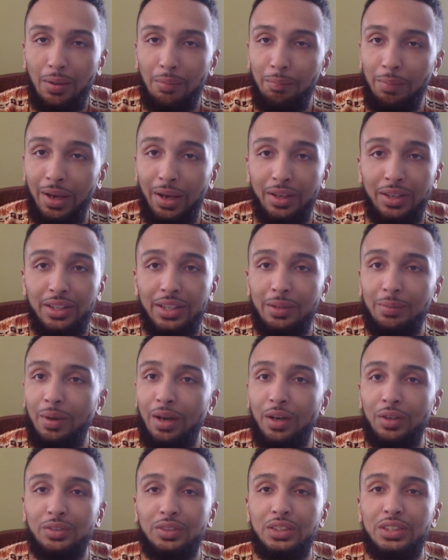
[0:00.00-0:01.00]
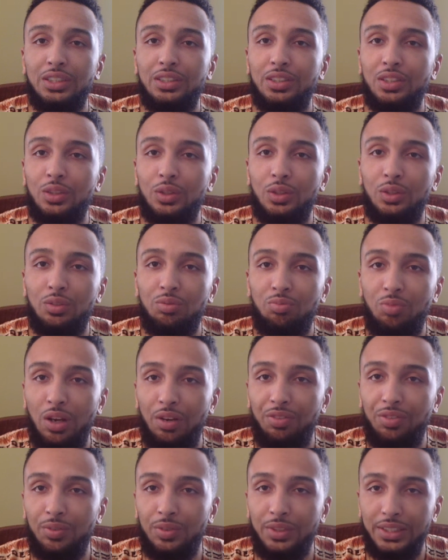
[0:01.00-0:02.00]
pounded him out until the
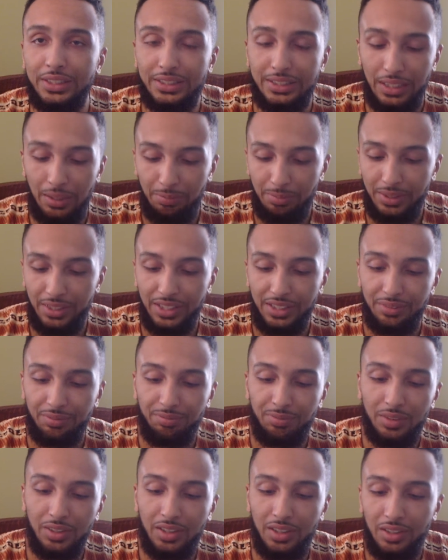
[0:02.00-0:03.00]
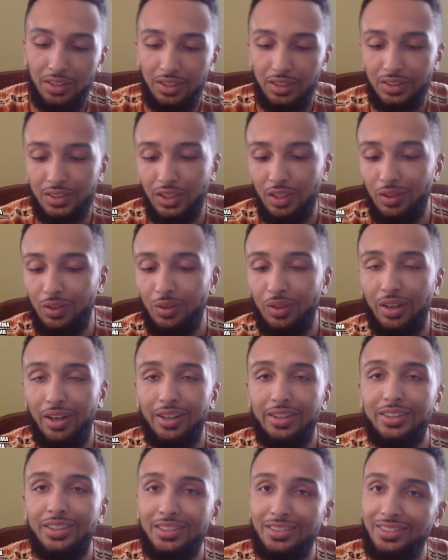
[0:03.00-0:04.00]
referee stepped in.
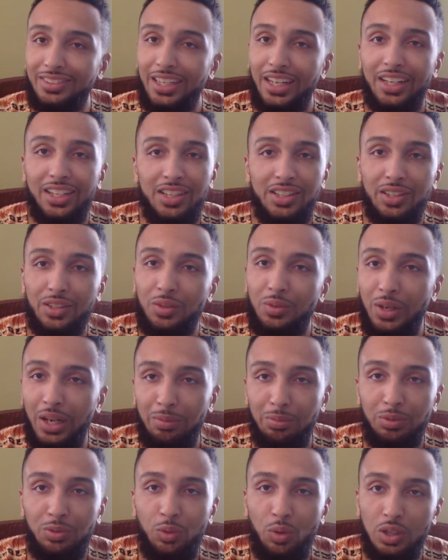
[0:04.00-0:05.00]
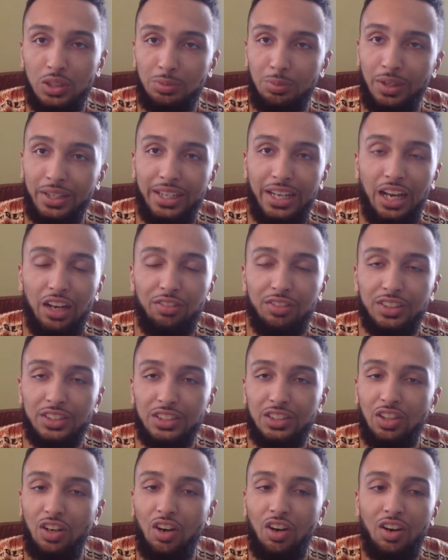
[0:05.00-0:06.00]
So you got another great performance by Calvin
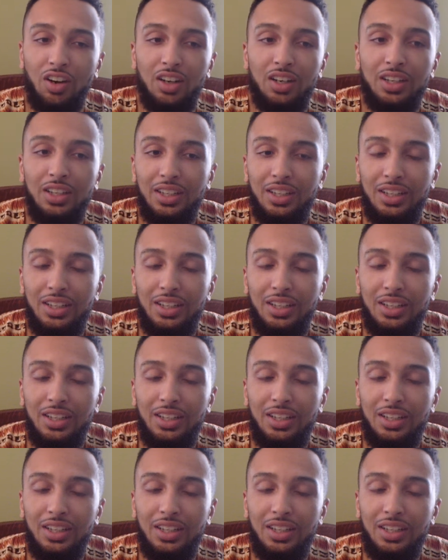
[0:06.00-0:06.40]
Kattar.